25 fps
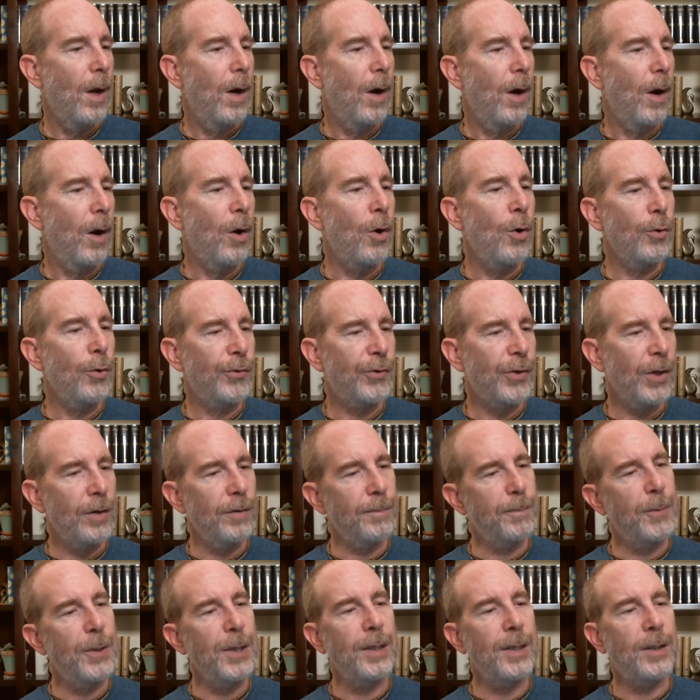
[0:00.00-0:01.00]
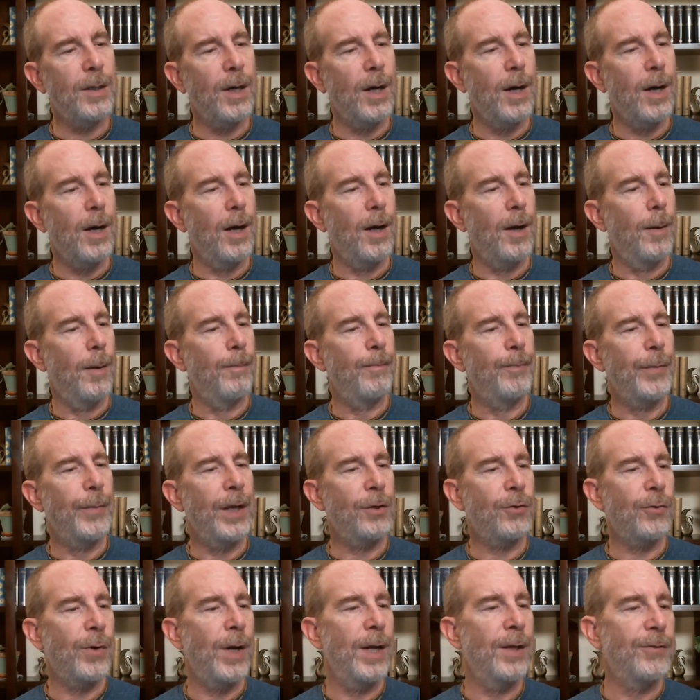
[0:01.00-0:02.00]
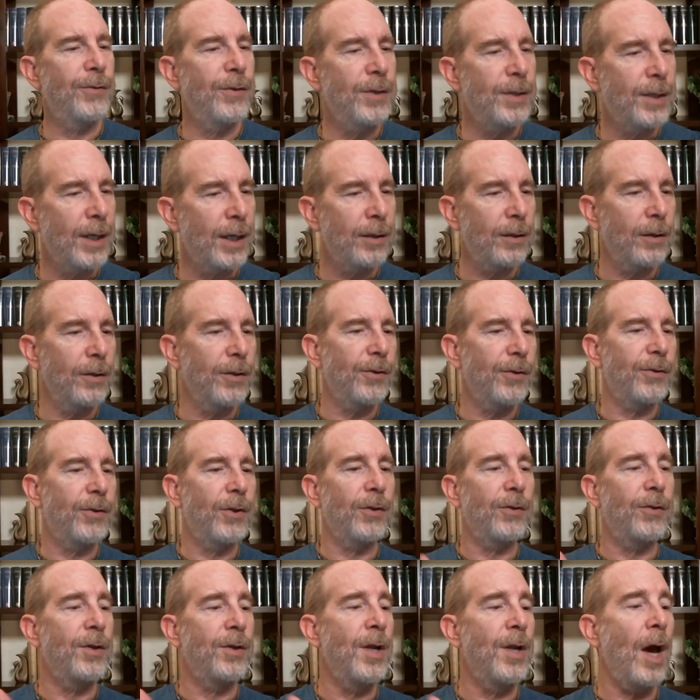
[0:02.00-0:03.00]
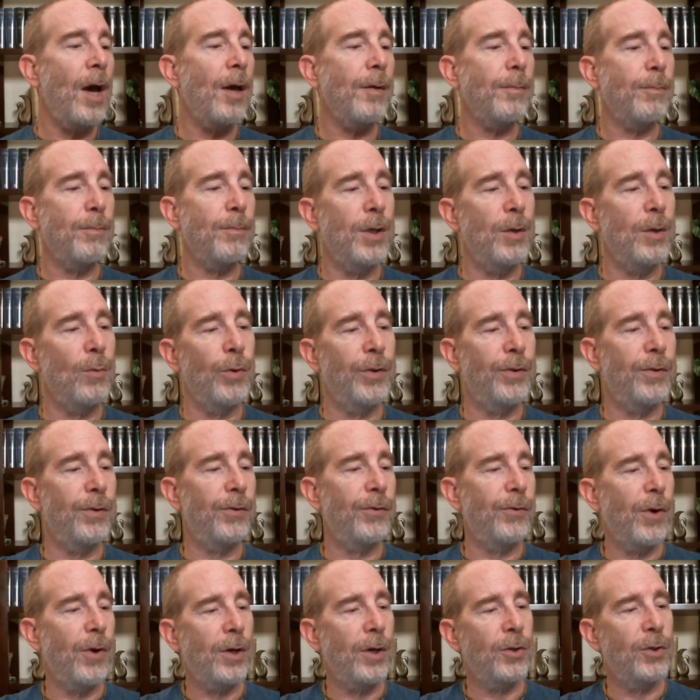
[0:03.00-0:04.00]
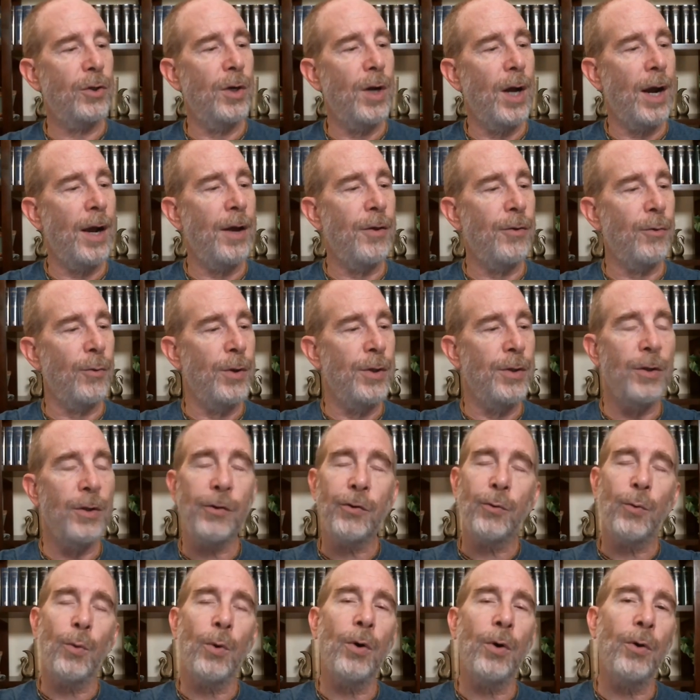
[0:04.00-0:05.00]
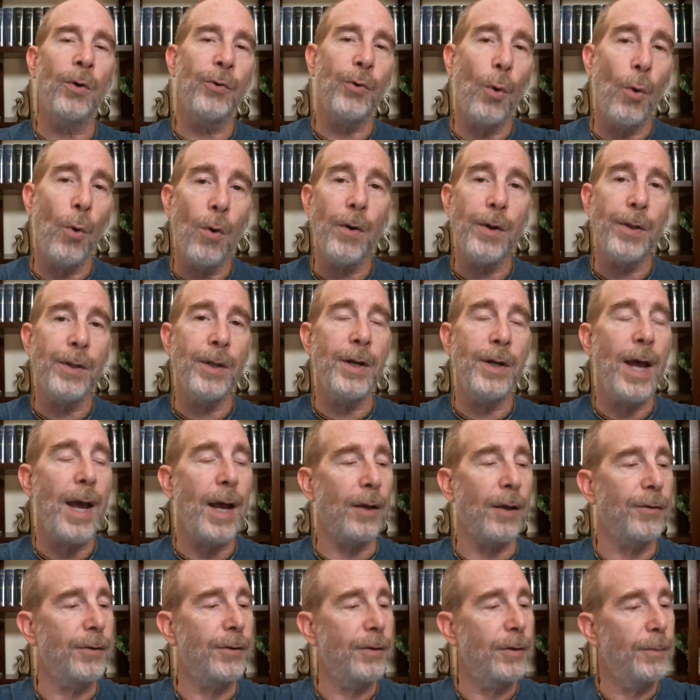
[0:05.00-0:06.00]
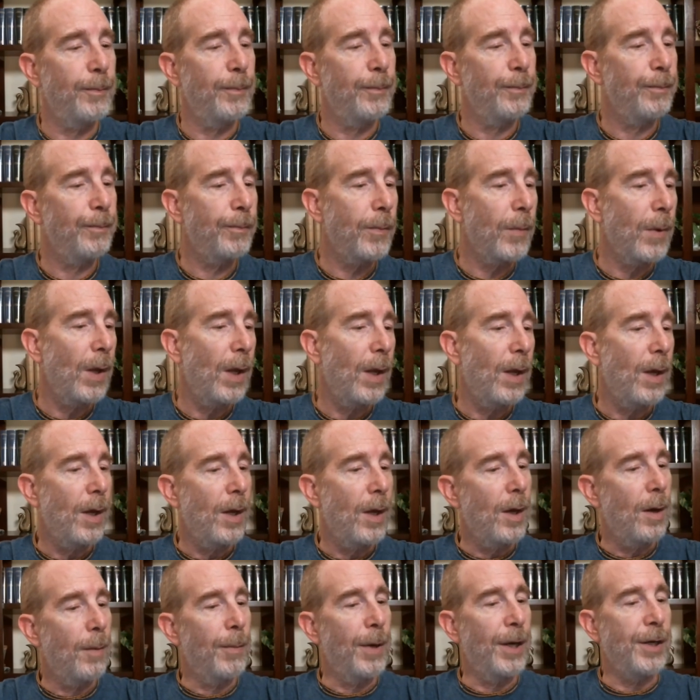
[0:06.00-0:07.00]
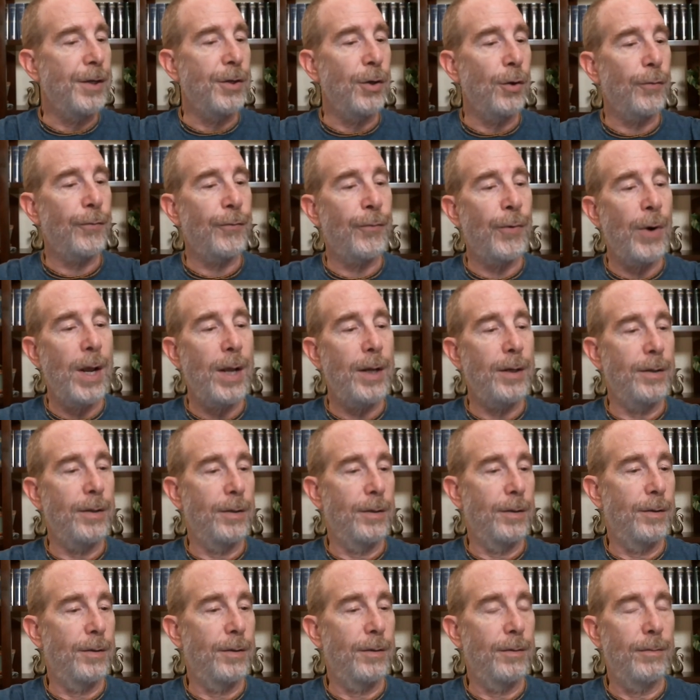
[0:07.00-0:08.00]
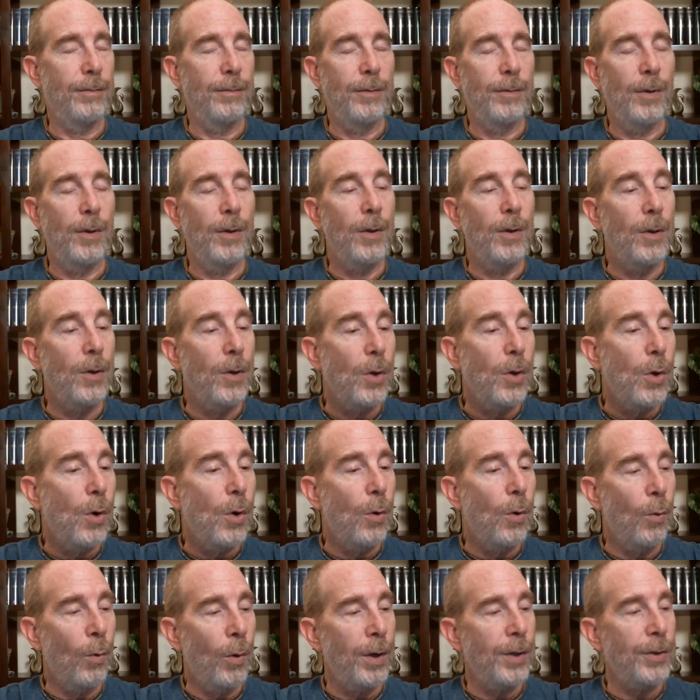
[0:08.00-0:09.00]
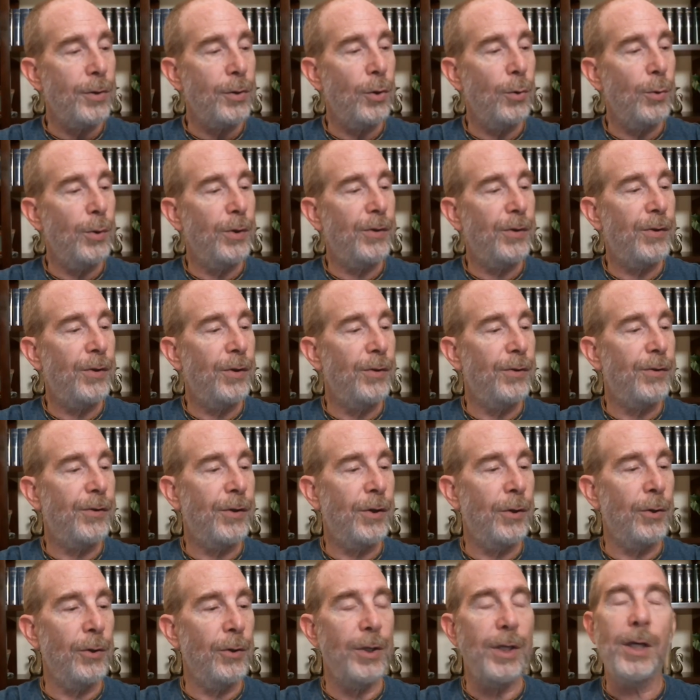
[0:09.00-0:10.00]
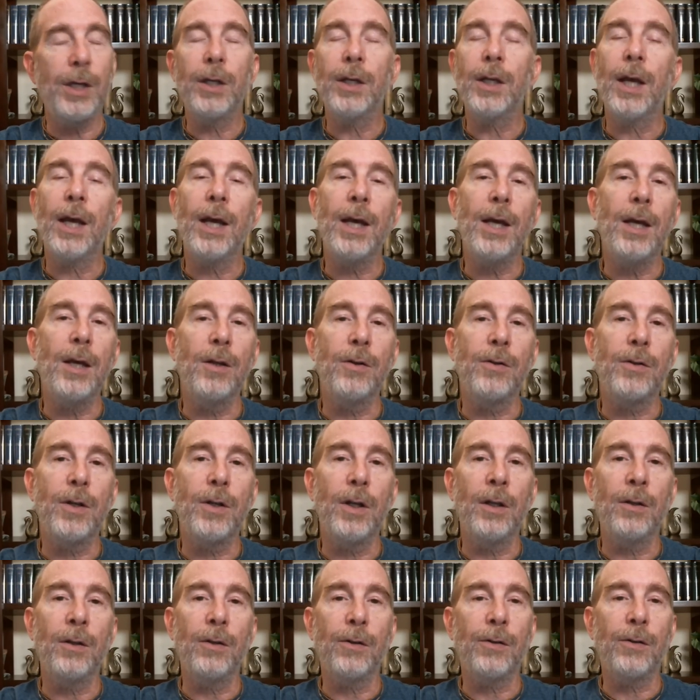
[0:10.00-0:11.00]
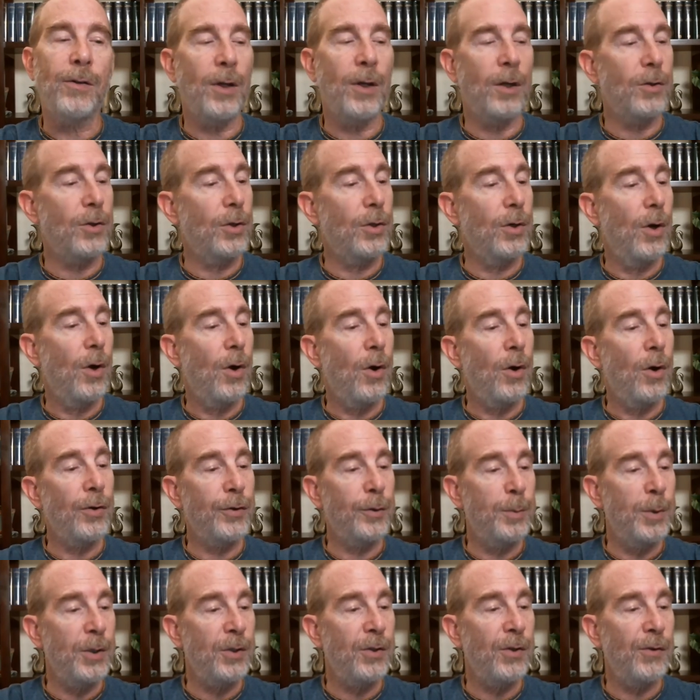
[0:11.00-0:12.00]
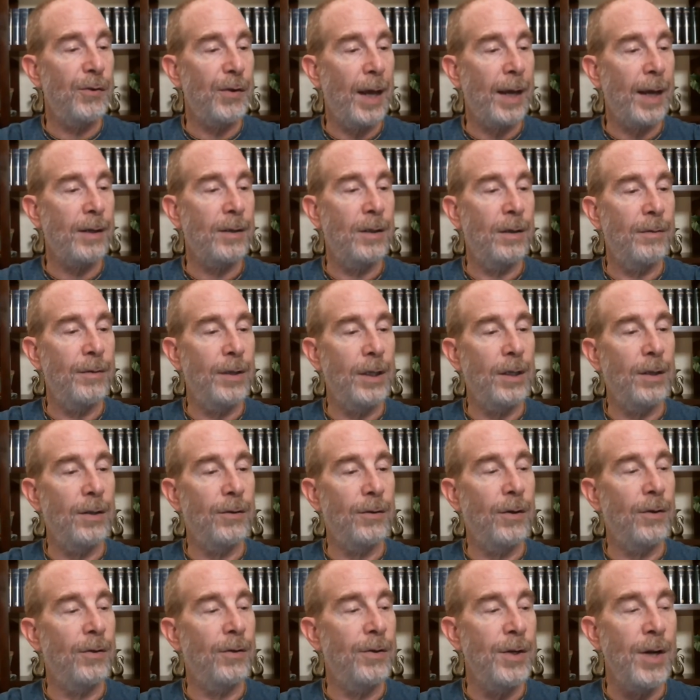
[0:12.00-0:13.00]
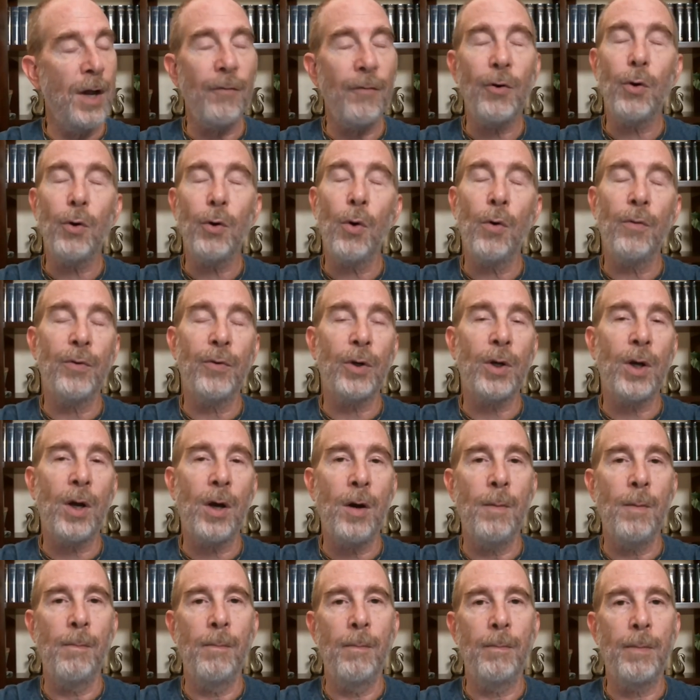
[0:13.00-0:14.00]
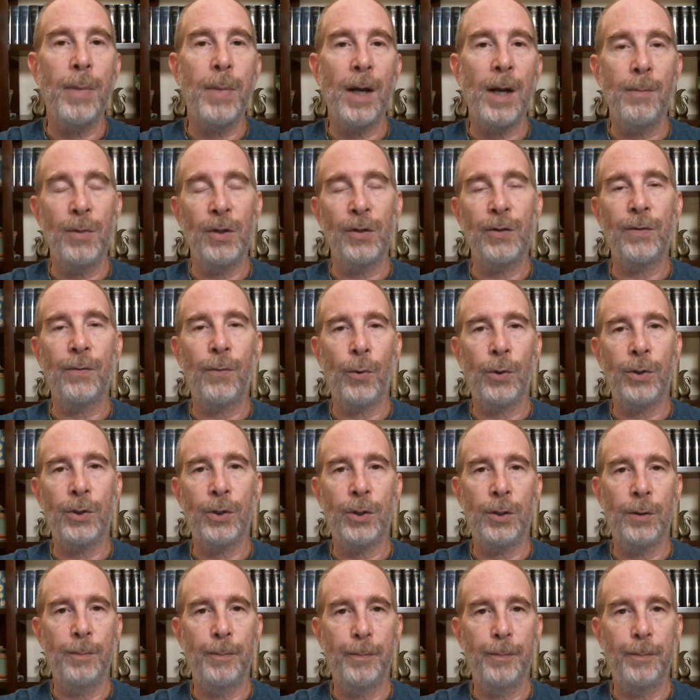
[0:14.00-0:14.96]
O son of Prita, a transcendentalist does not meet with destruction either in this world or in the next. My dear friend, one who is sincerely engaged in such auspicious activities is never overcome by misfortune.